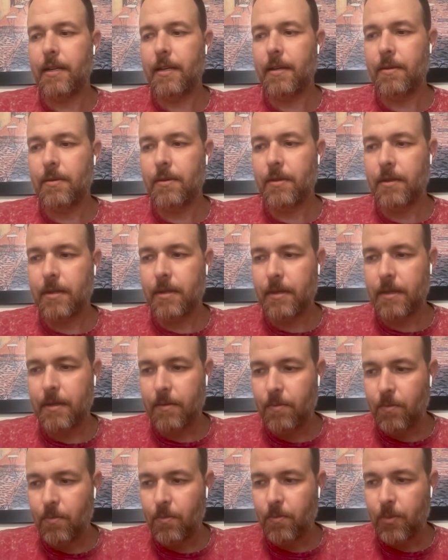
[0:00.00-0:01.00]
mm.
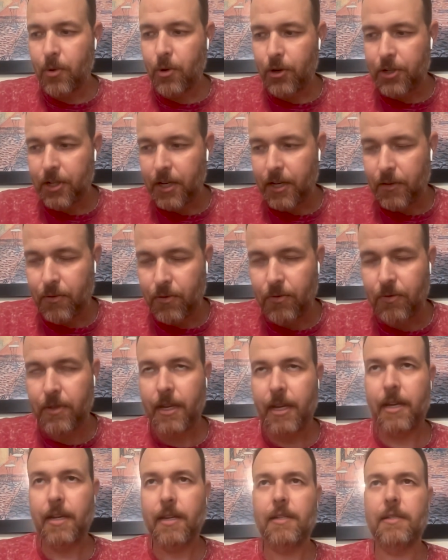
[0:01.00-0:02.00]
pushing through
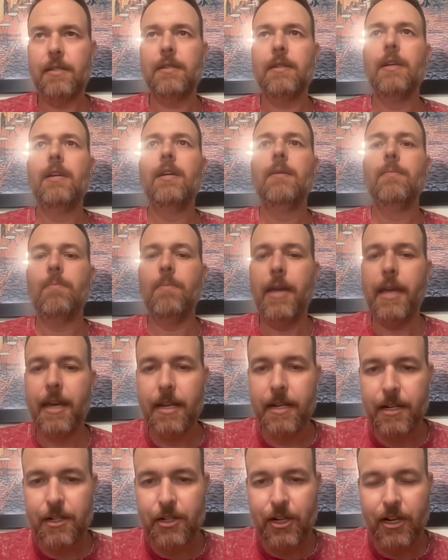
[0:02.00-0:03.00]
things,
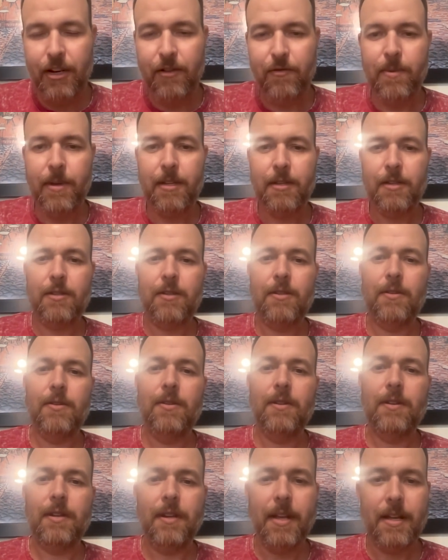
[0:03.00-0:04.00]
making achievements,
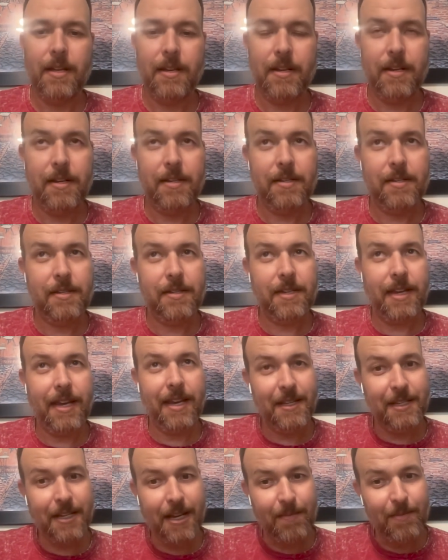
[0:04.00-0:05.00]

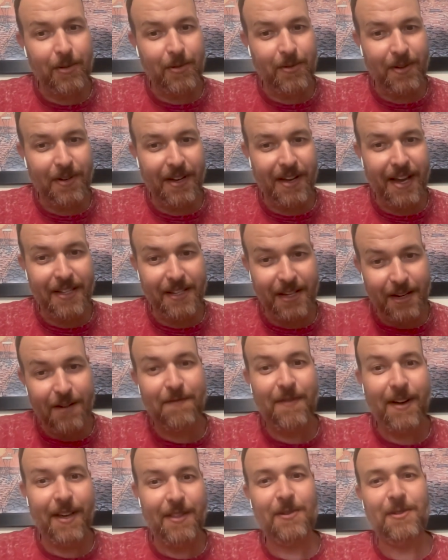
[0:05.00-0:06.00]
taking time to uh,
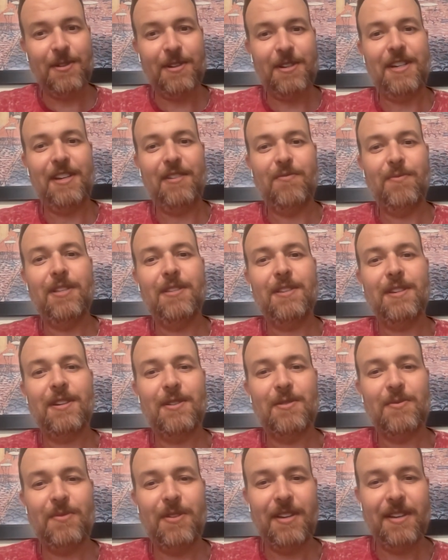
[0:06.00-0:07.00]
identify those achievements
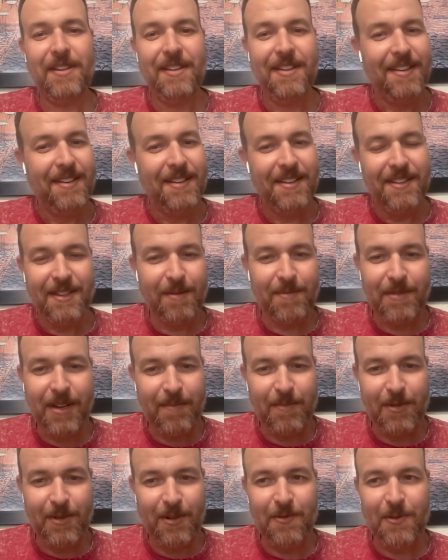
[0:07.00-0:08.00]
because we
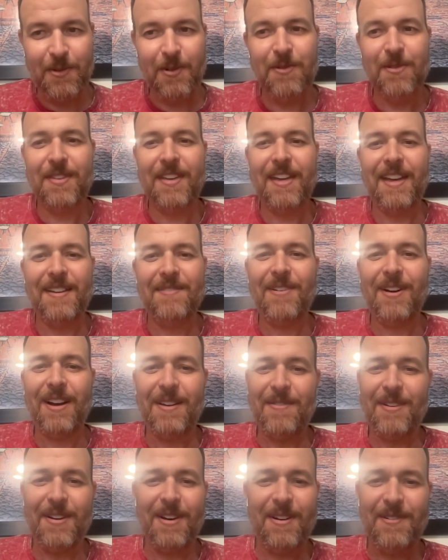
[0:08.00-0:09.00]
sometimes don't do that,
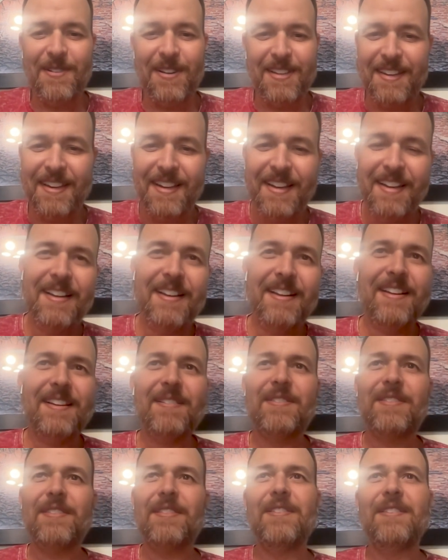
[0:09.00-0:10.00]
right? We always
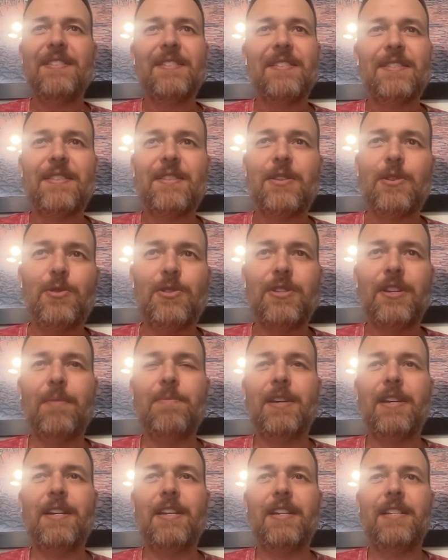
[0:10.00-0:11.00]
do
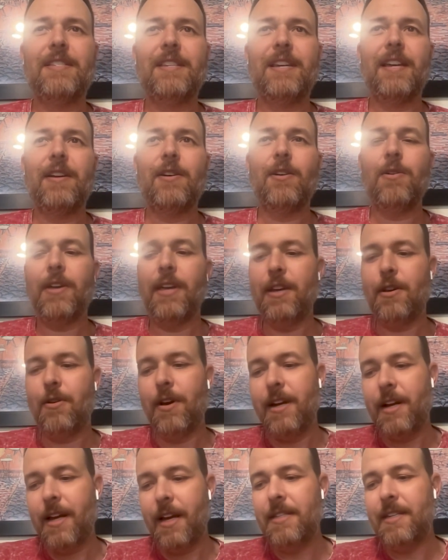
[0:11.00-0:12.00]
something and it's like, okay,
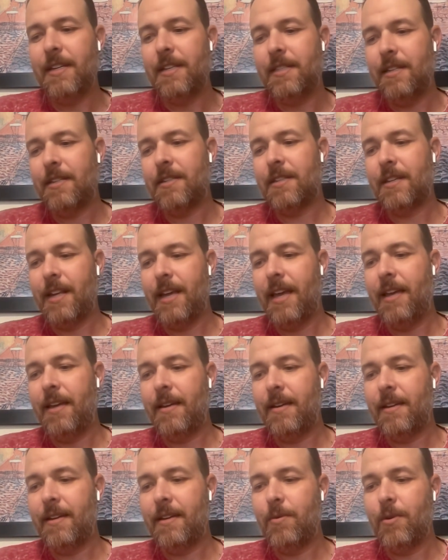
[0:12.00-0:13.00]
great, I did this
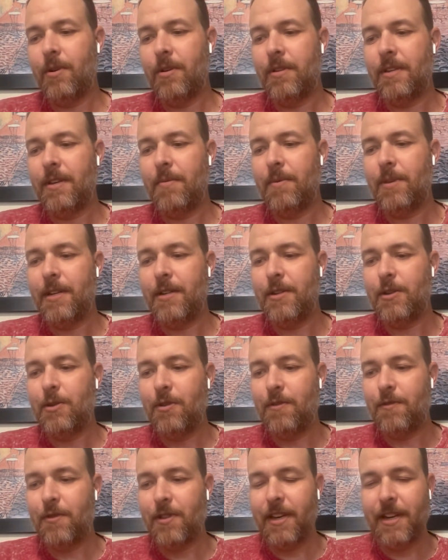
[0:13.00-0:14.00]
today. Well, you didn't do
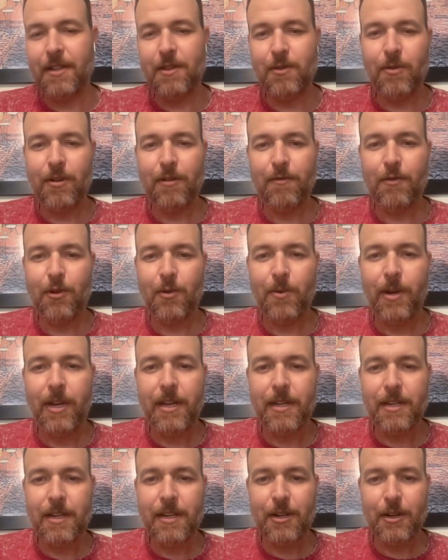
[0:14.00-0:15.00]
it for like three or four
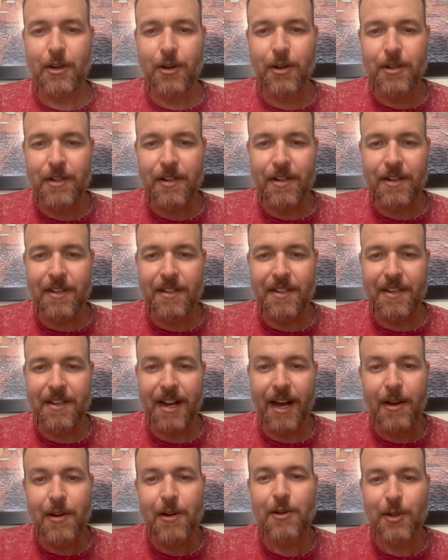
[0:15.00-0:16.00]
weeks because you couldn't, and
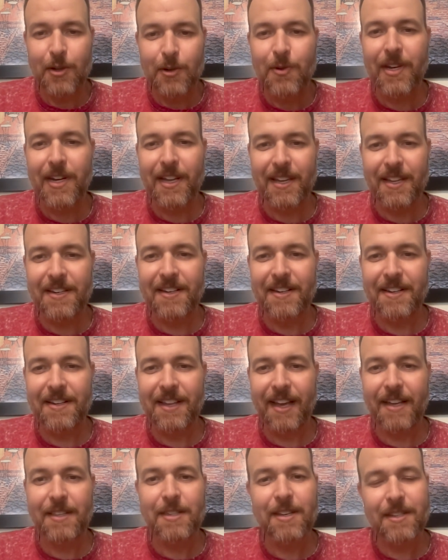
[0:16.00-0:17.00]
now you're doing it.
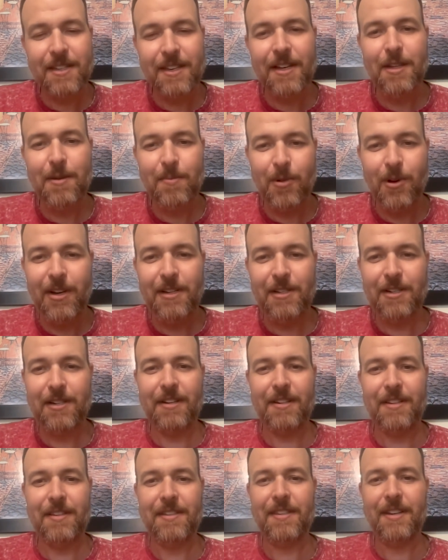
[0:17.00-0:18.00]
That's a
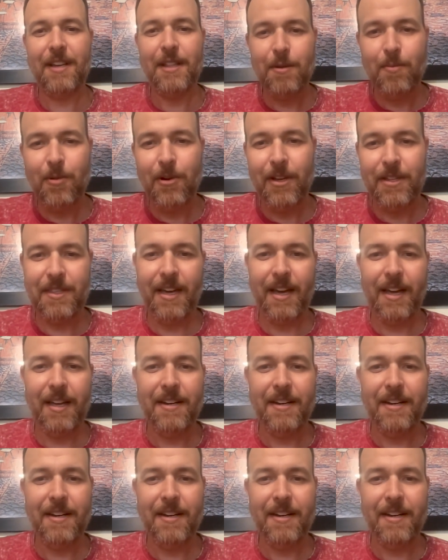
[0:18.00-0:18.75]
celebration. Celebrate that.